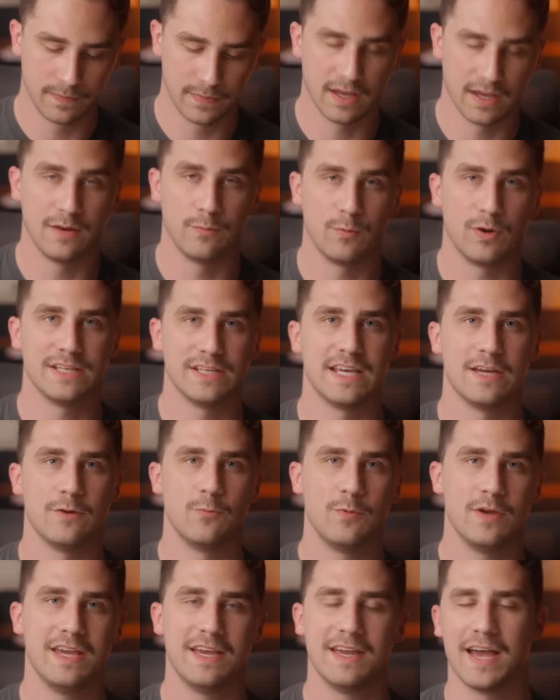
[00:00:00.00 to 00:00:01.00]
And when I say
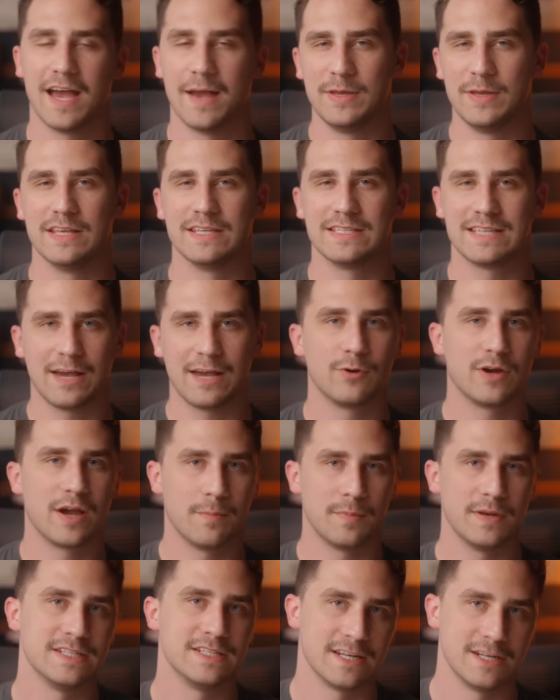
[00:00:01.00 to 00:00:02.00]
we, I mean the title
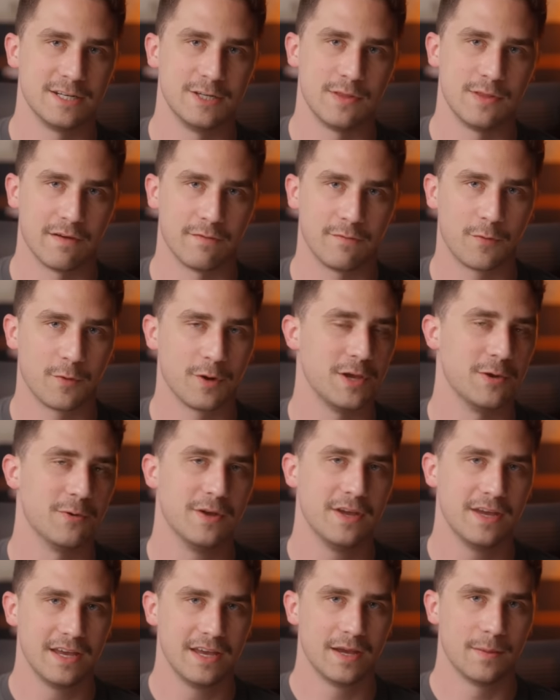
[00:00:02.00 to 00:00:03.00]
company is gonna do that for you,
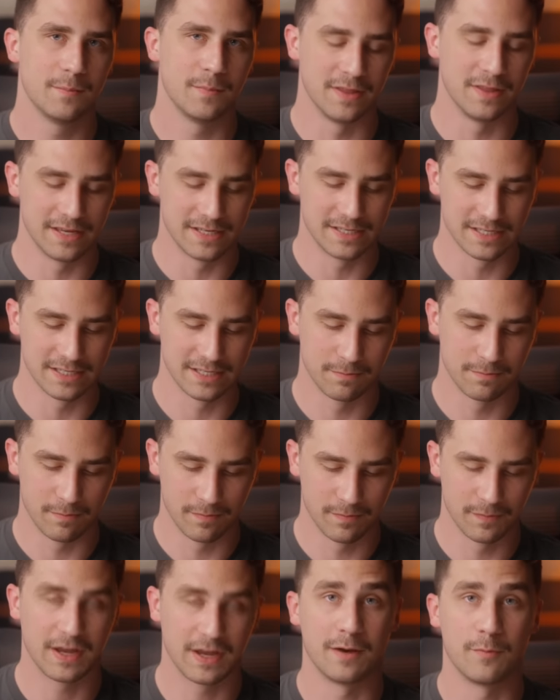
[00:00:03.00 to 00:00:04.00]
but this is
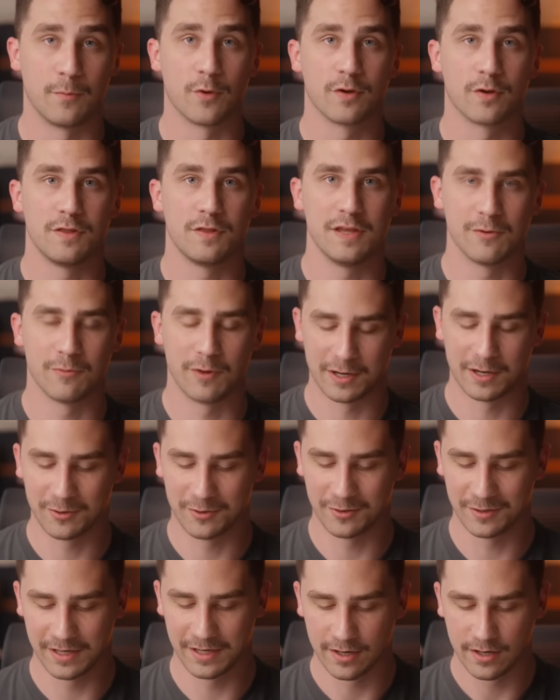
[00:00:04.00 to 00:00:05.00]
kind of more theoretical
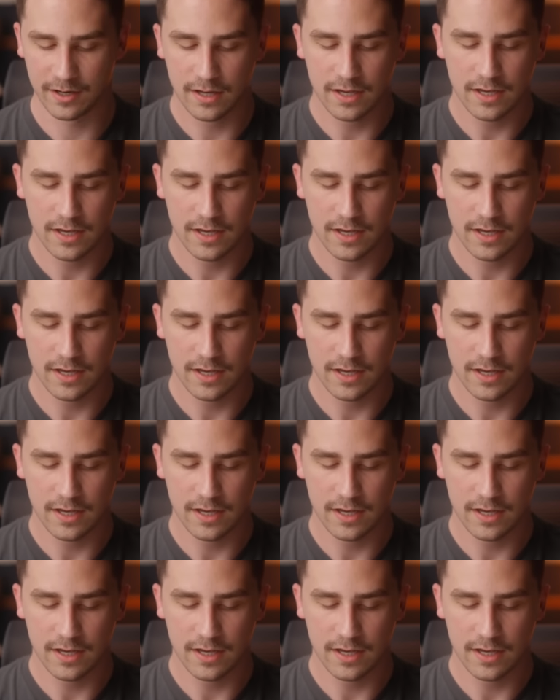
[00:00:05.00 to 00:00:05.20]
here.